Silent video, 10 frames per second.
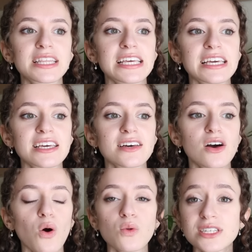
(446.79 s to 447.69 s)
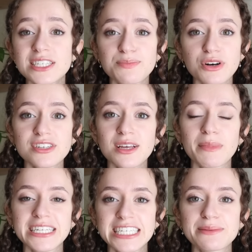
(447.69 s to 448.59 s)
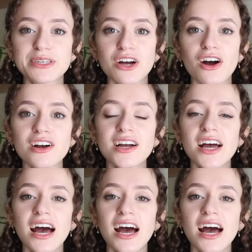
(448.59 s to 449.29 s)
the oldest books on my TBR.